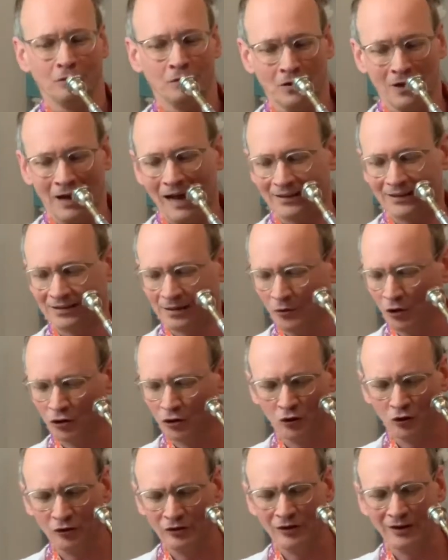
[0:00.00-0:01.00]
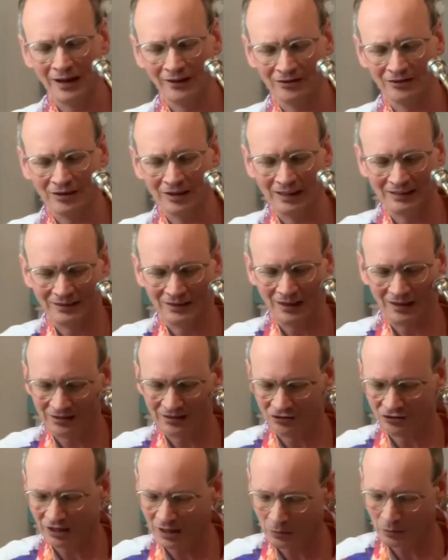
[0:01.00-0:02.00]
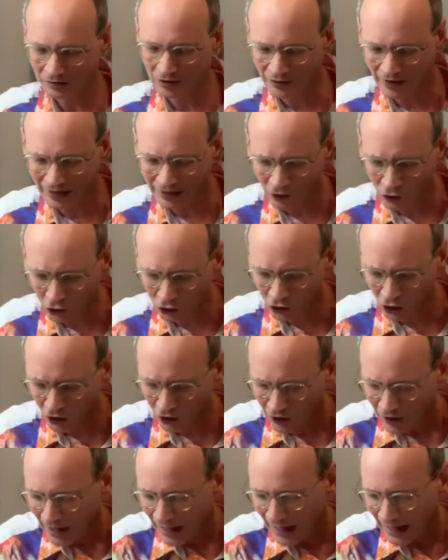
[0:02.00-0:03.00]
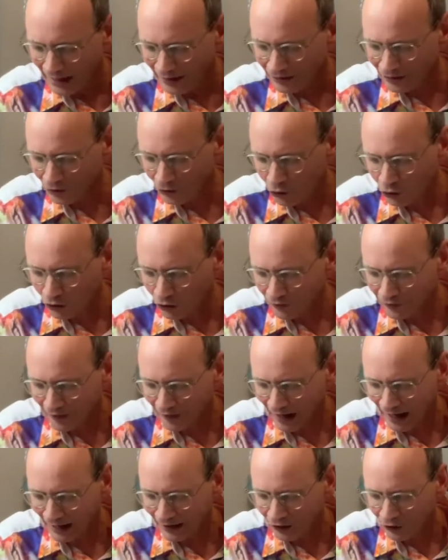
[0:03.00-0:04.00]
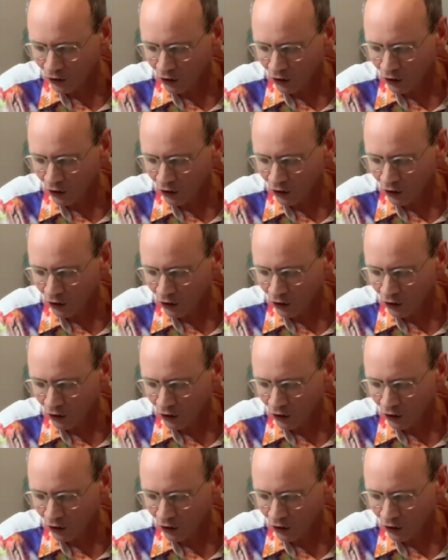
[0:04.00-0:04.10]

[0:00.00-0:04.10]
Actually, I'm not going to do that, so that's a tricky one. Let's find a good. I'm going to find it.